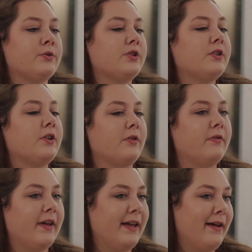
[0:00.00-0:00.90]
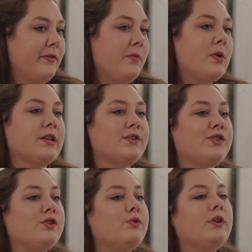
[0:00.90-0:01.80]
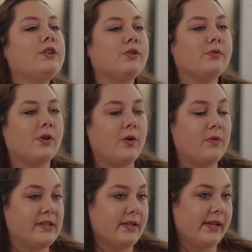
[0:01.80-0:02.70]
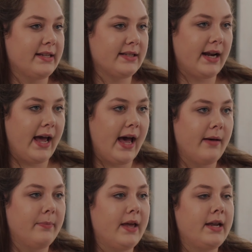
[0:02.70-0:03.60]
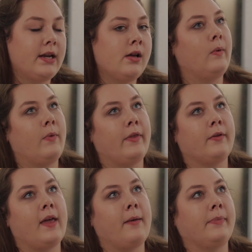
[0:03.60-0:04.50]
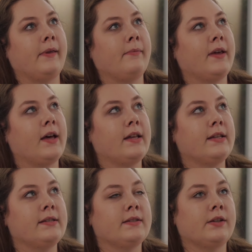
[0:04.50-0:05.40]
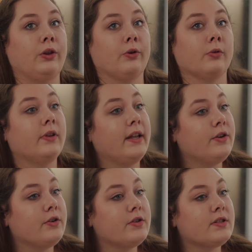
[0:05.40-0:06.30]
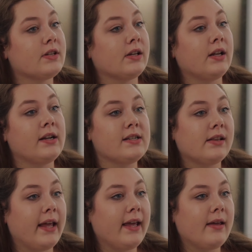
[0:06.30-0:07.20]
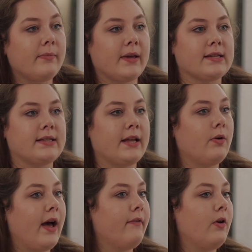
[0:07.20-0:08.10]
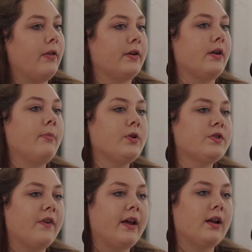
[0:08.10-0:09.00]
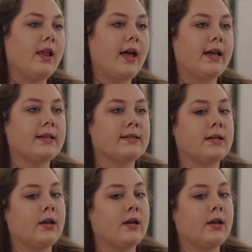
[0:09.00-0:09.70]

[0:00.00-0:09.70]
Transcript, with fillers: you should notify everyone as soon as you know a delay is going to happen, whether that be because your lender's going to delay it because they don't have all their numbers finalized,